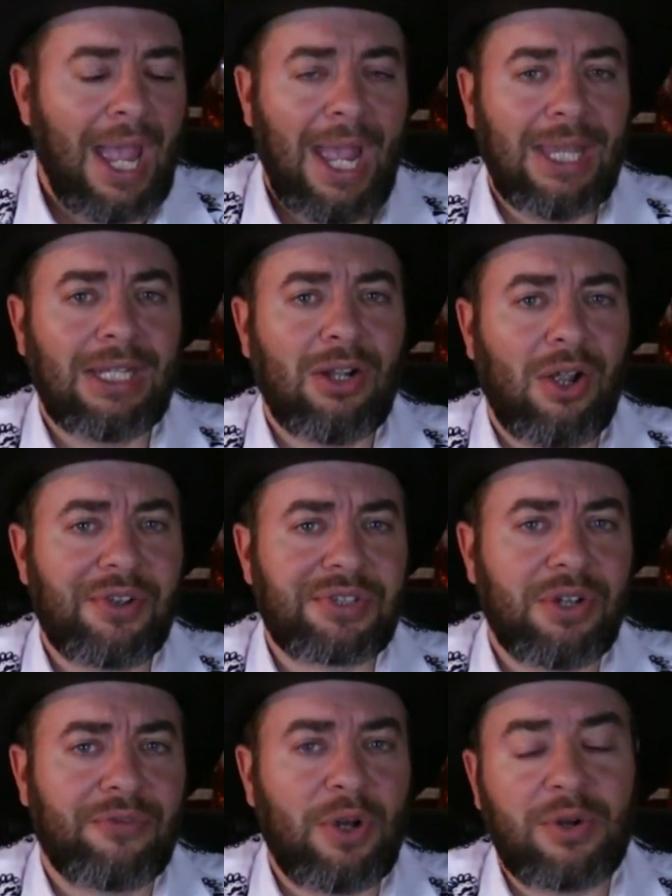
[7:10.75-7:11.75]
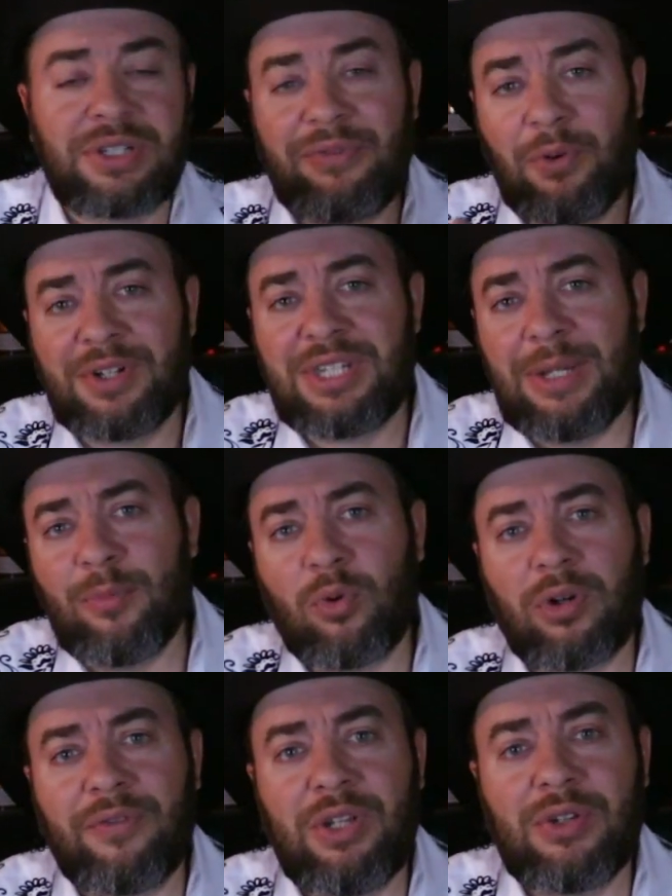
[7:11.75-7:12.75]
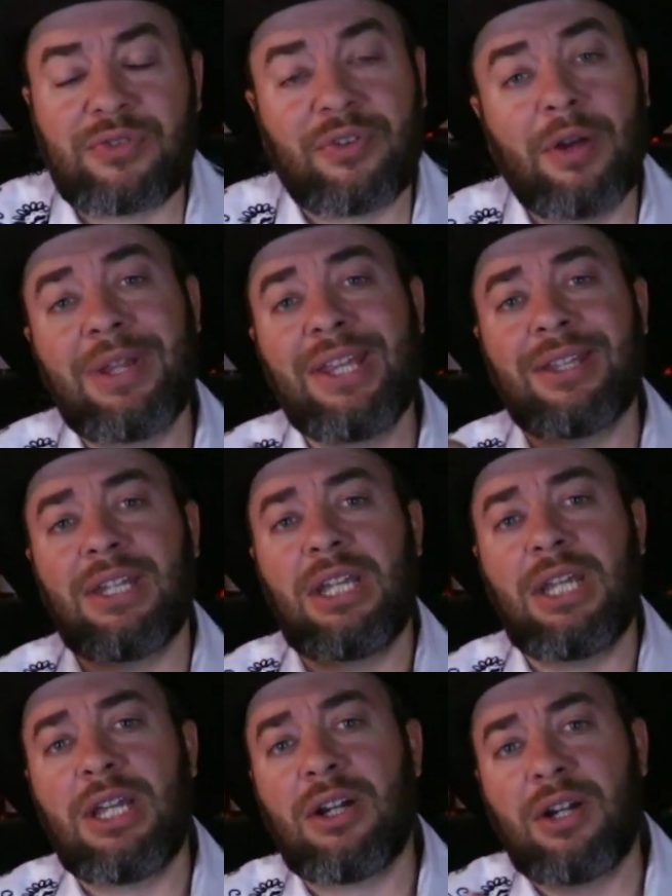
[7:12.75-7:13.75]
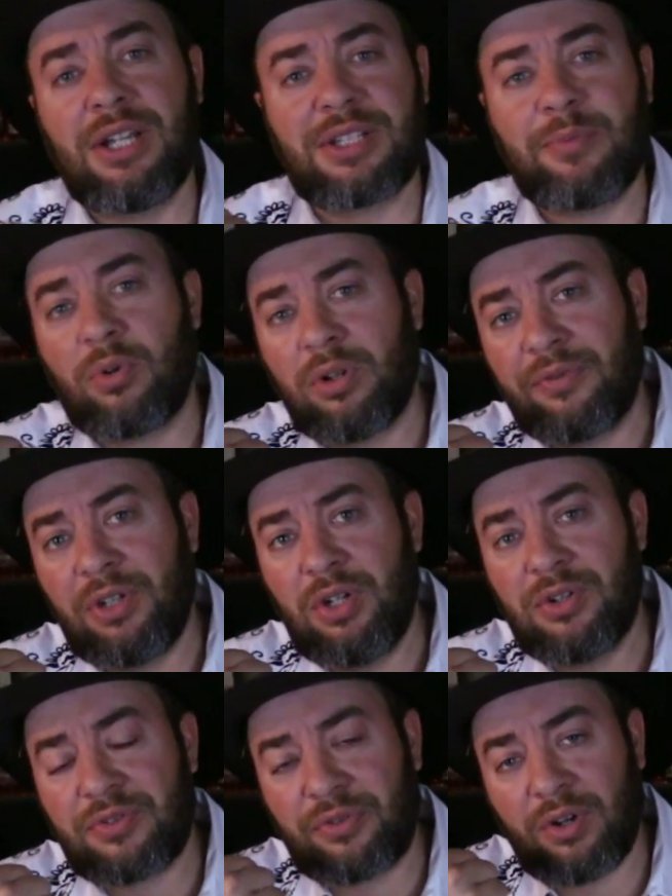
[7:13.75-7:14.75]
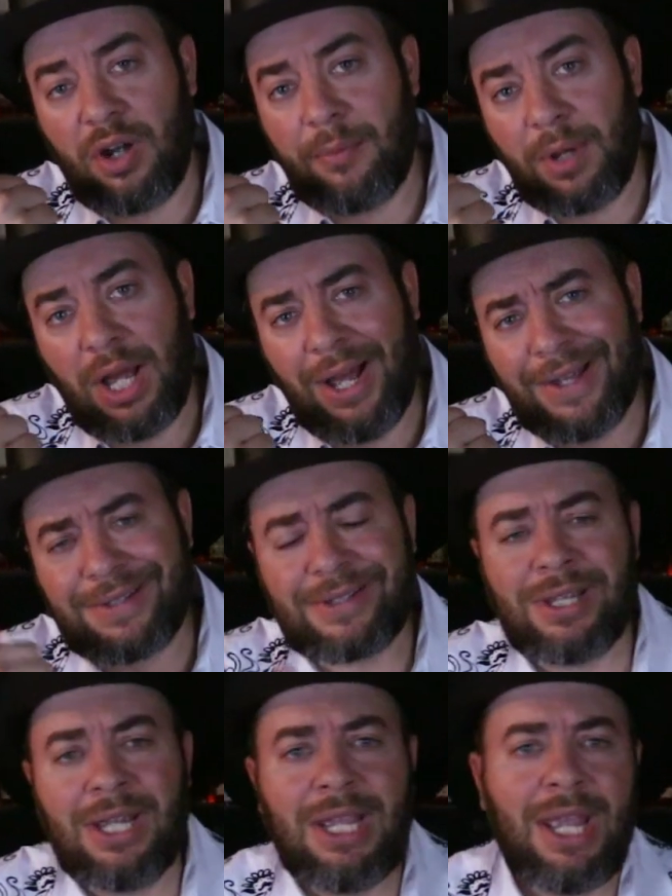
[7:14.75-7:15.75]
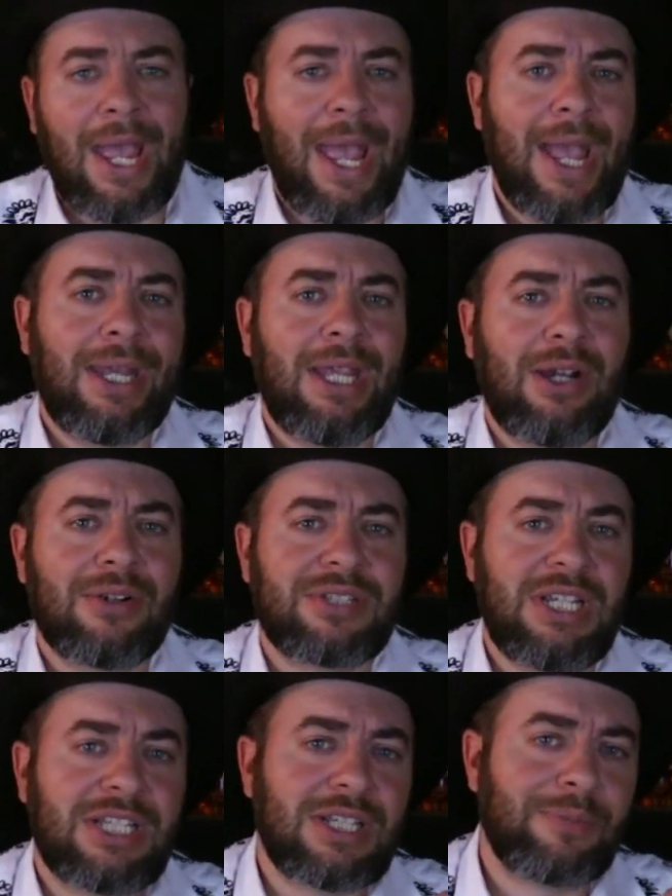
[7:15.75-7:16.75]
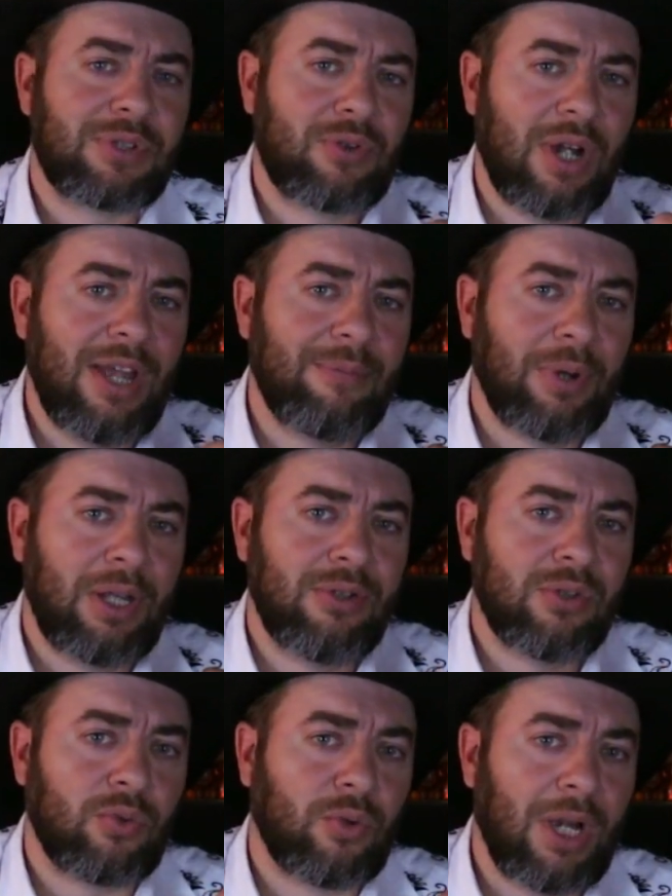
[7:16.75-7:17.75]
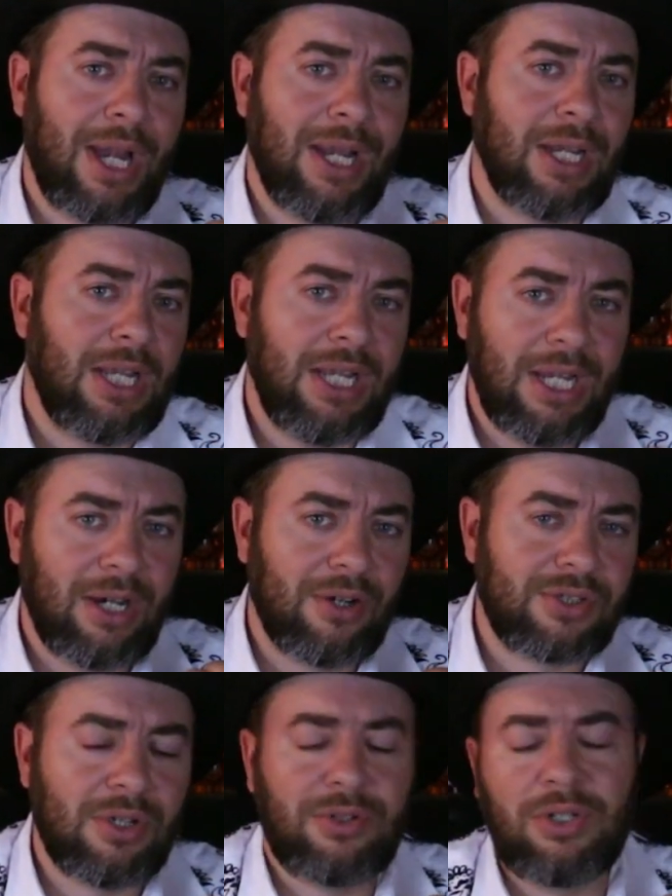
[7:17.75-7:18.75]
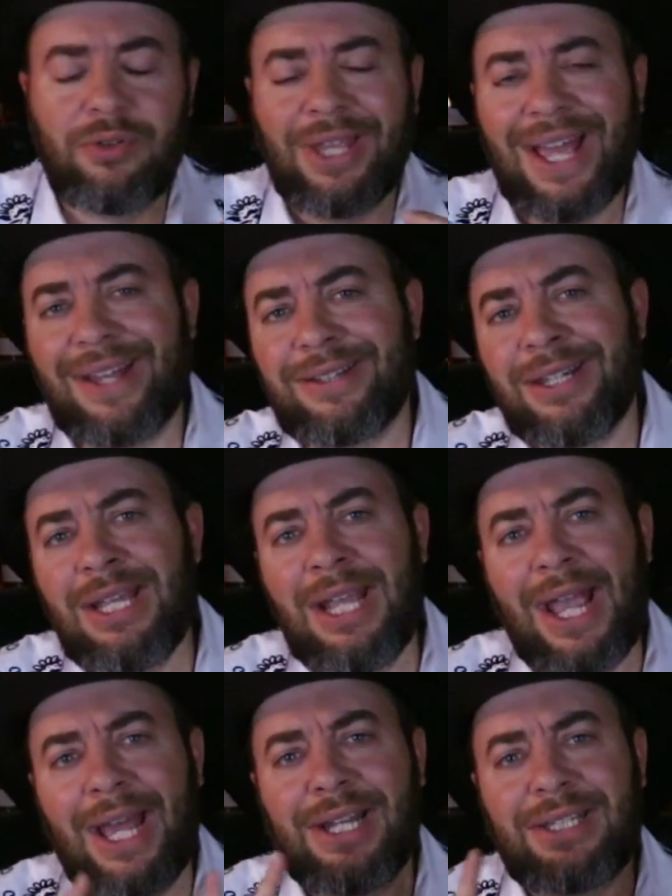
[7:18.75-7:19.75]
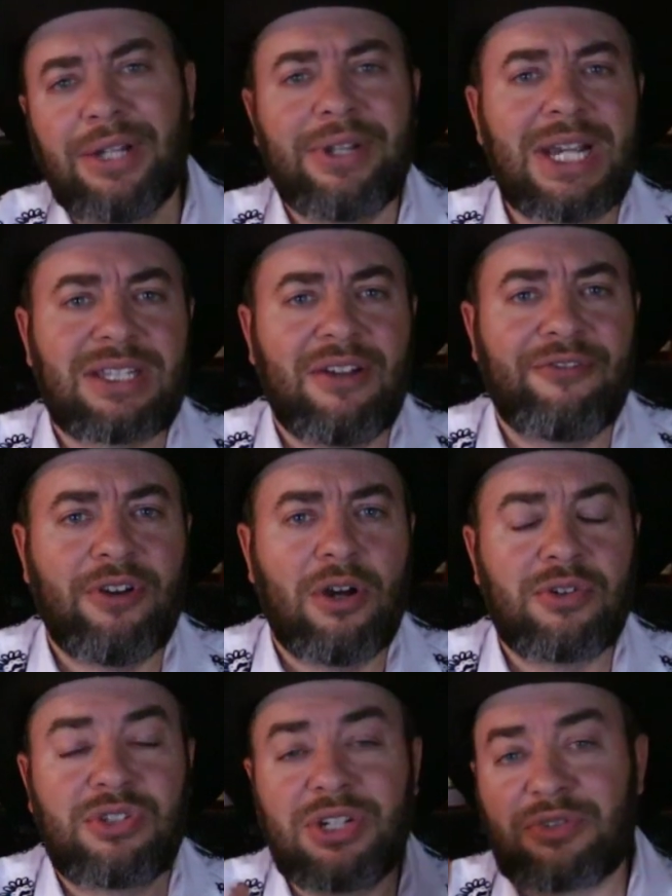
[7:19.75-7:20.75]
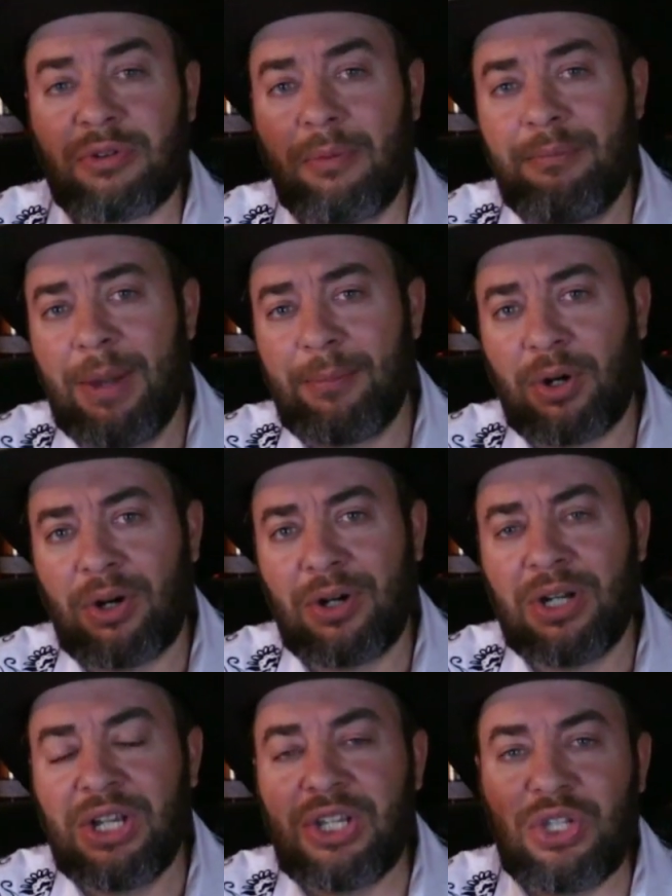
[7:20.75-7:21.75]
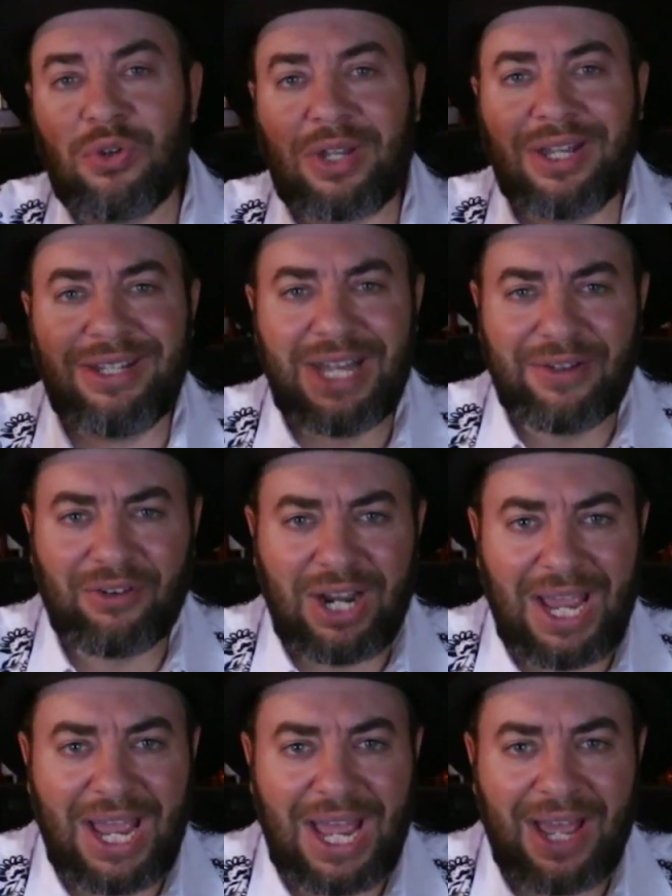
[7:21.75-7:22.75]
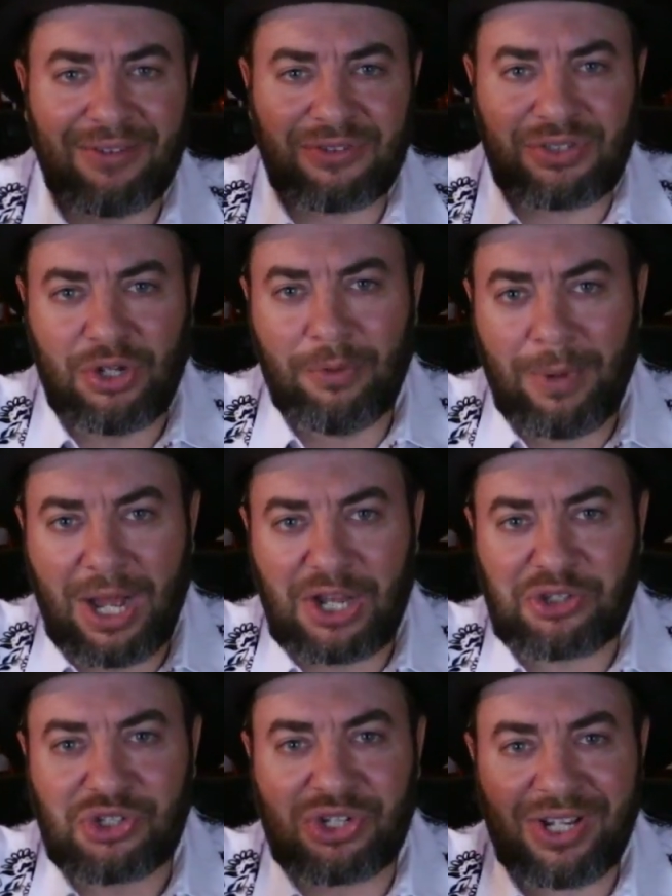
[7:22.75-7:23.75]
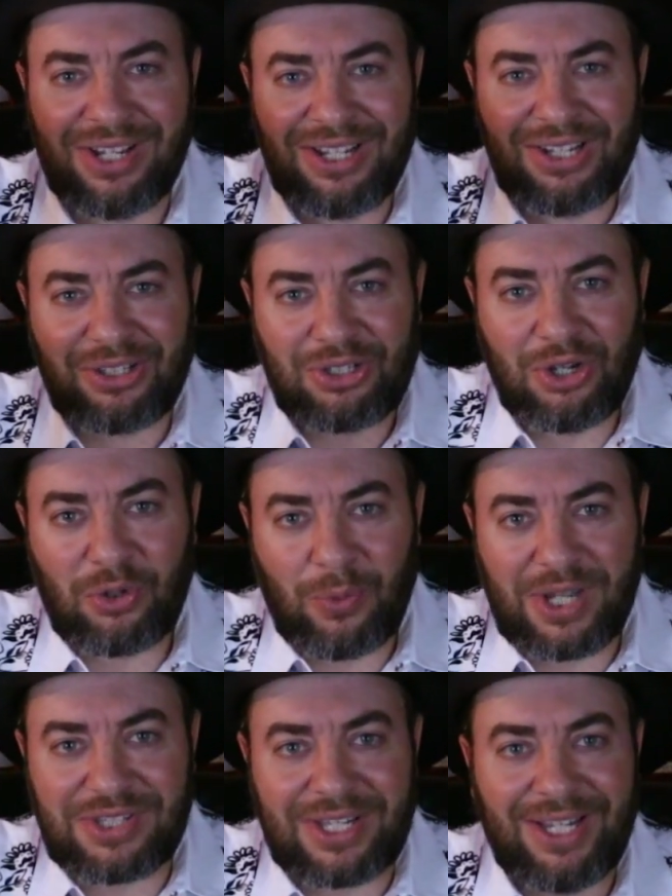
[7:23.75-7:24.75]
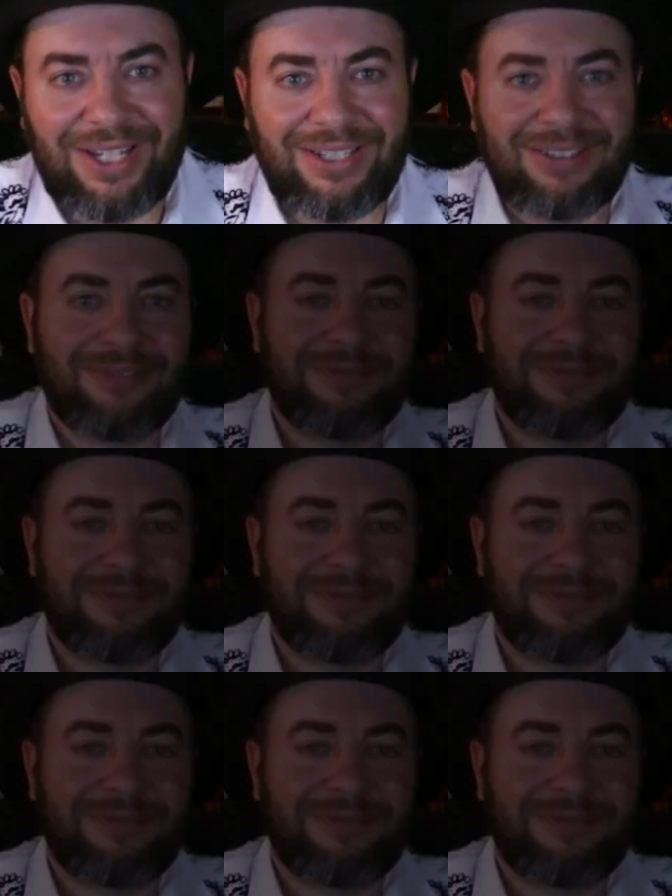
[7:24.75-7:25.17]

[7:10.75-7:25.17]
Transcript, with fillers: And then also, folks, if you want to see more reviews from me, then here is more reviews from us. And here's the subscribe button right here, so do that. And until next time, folks, just remember, you can never have too much good whiskey.